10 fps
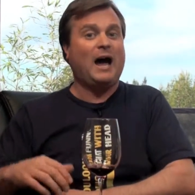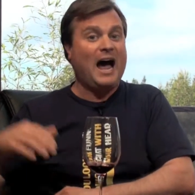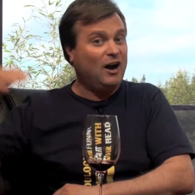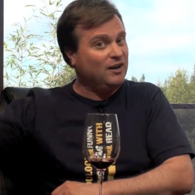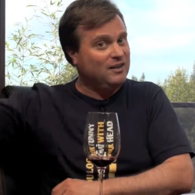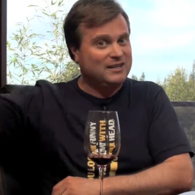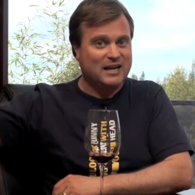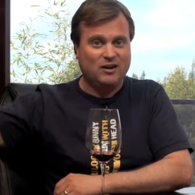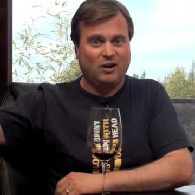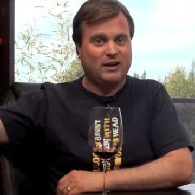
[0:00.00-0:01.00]
out of the
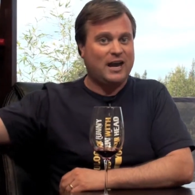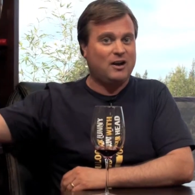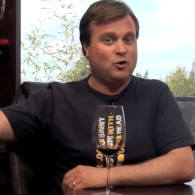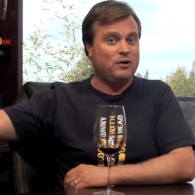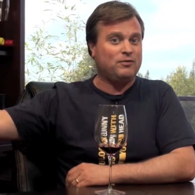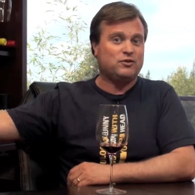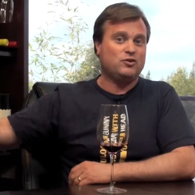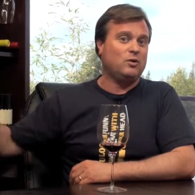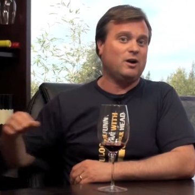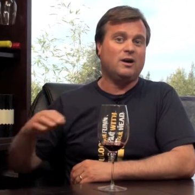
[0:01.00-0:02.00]
$10 category for
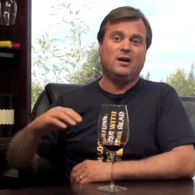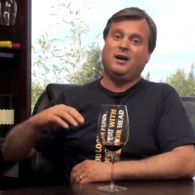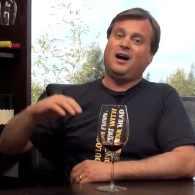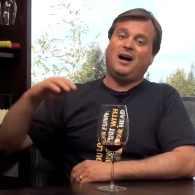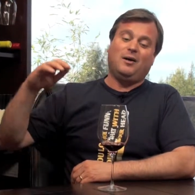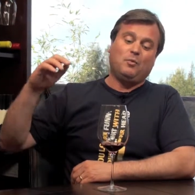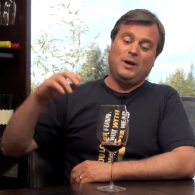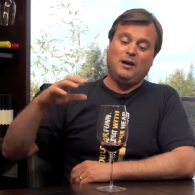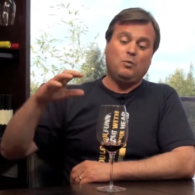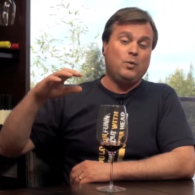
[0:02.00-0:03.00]
sure.
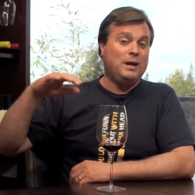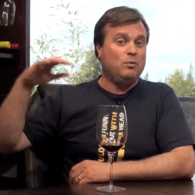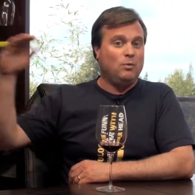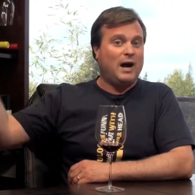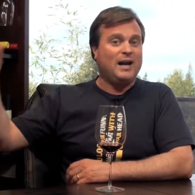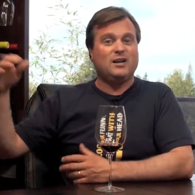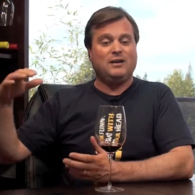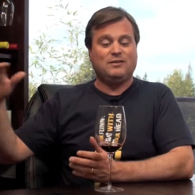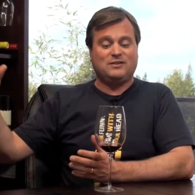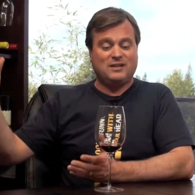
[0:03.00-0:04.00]
I could
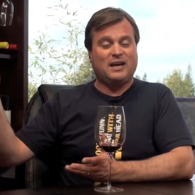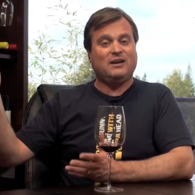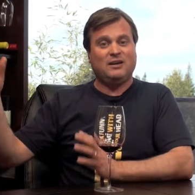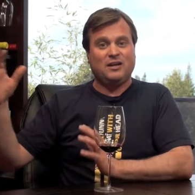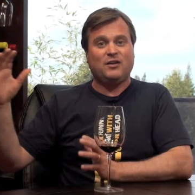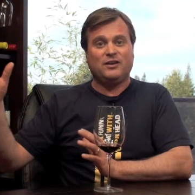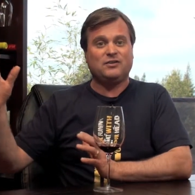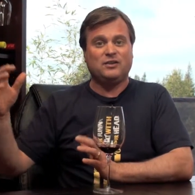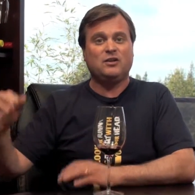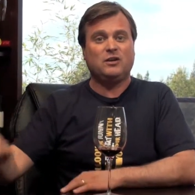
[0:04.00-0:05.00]
even say,
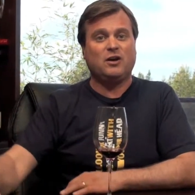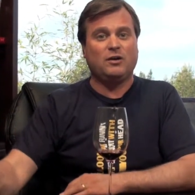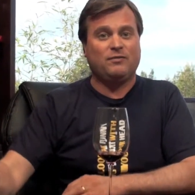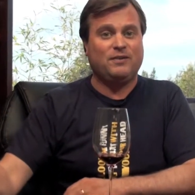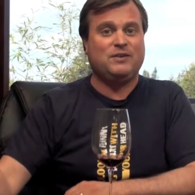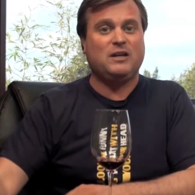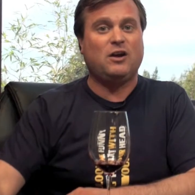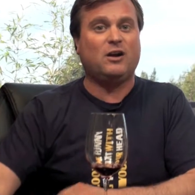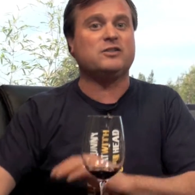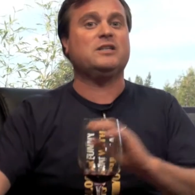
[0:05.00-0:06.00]
this, you could go to
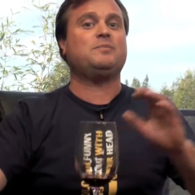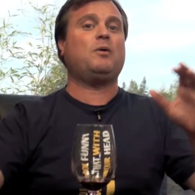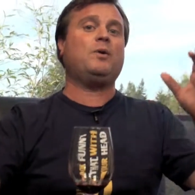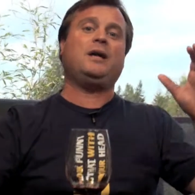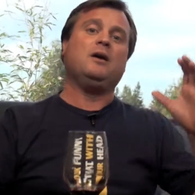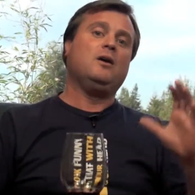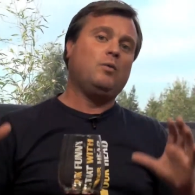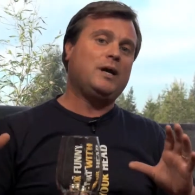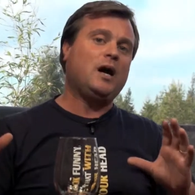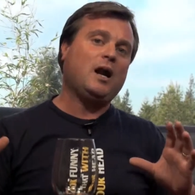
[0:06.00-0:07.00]
$15 in this, but we
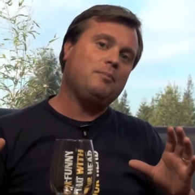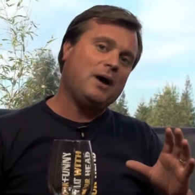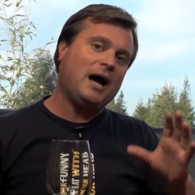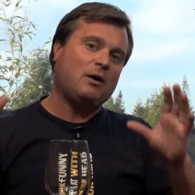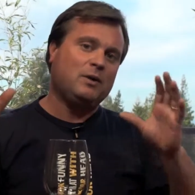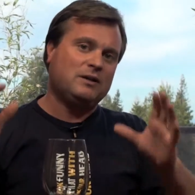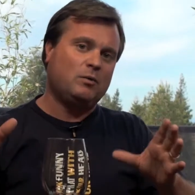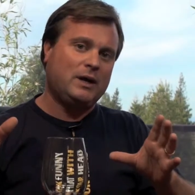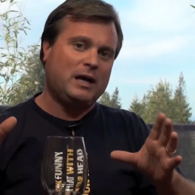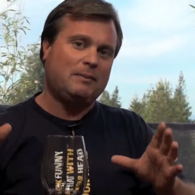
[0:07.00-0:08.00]
cut it back. We
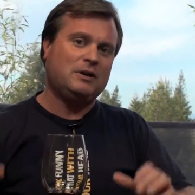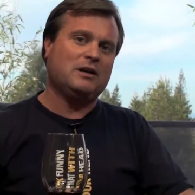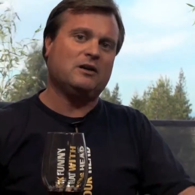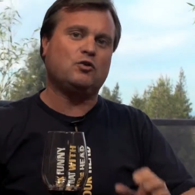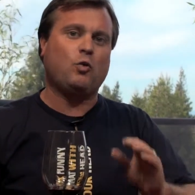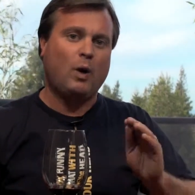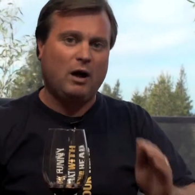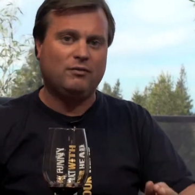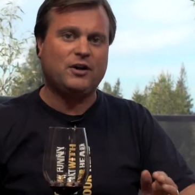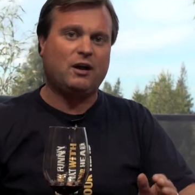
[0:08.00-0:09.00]
kept it at
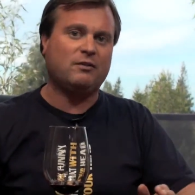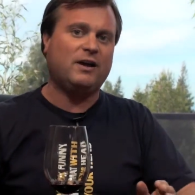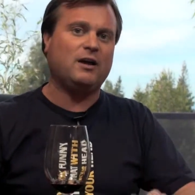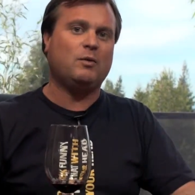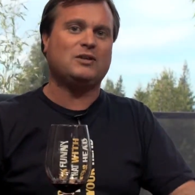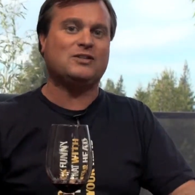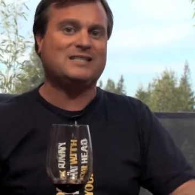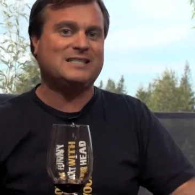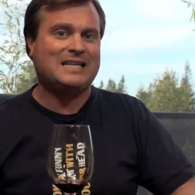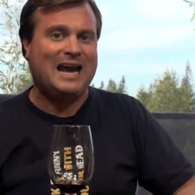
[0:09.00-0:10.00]
$12 valuation.
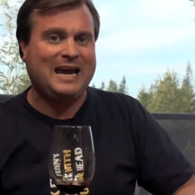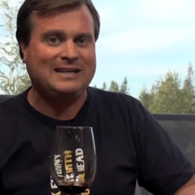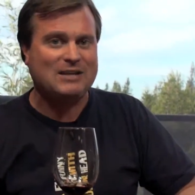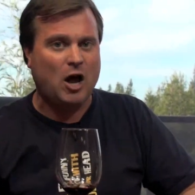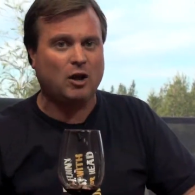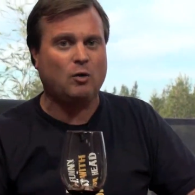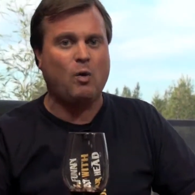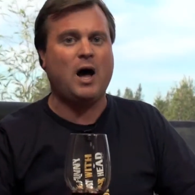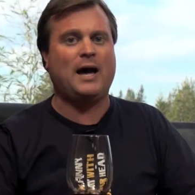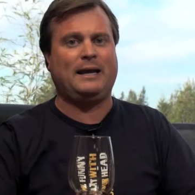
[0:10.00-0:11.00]
This is an $8
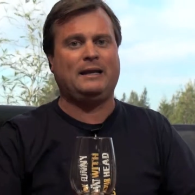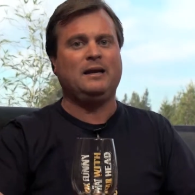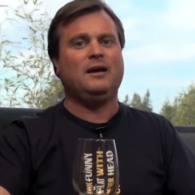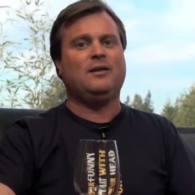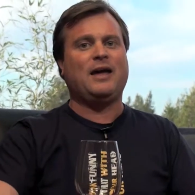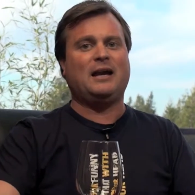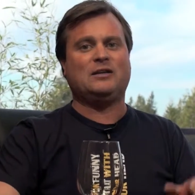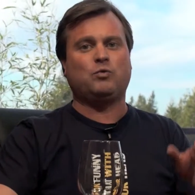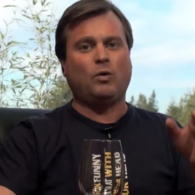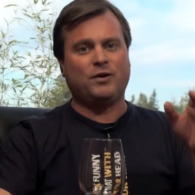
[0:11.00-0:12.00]
wine that
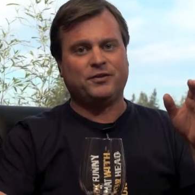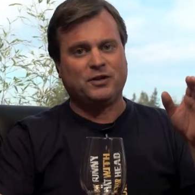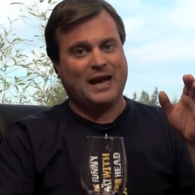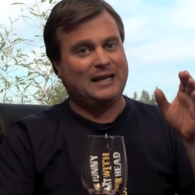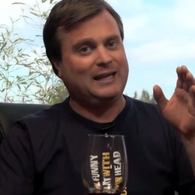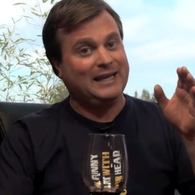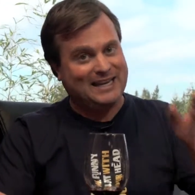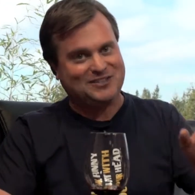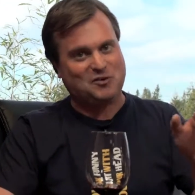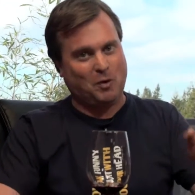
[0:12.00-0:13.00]
is worth at
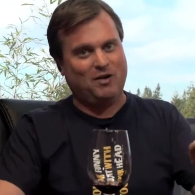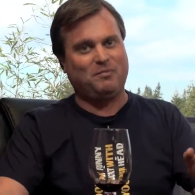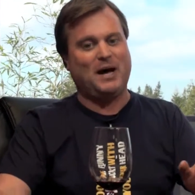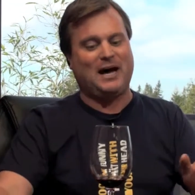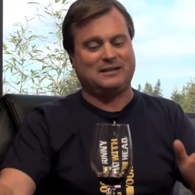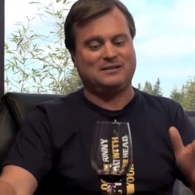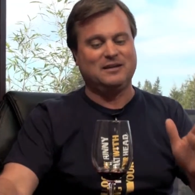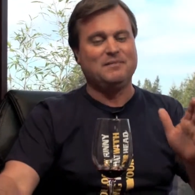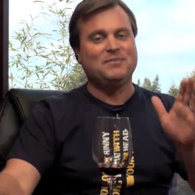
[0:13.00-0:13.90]
least 12 bucks.